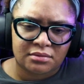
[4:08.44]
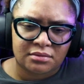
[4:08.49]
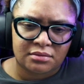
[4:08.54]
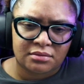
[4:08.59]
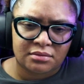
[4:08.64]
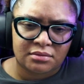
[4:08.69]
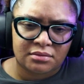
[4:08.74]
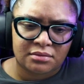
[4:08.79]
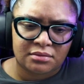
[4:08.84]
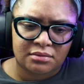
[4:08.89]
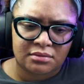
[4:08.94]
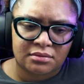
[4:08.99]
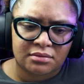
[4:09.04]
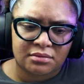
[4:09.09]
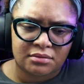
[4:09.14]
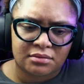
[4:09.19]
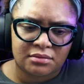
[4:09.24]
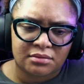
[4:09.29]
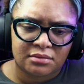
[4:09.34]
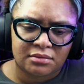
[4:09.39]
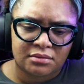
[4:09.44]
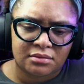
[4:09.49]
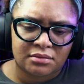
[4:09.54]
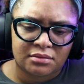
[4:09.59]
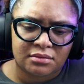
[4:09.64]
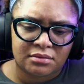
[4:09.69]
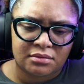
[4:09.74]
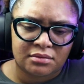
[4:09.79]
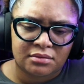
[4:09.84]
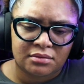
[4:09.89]

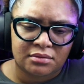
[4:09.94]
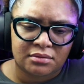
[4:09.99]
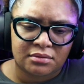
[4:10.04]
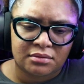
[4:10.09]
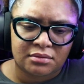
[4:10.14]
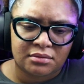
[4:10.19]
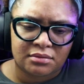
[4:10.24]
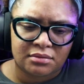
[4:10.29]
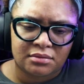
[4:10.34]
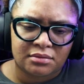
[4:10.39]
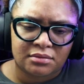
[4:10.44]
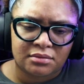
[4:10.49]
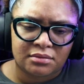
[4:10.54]
No one is speaking in this clip.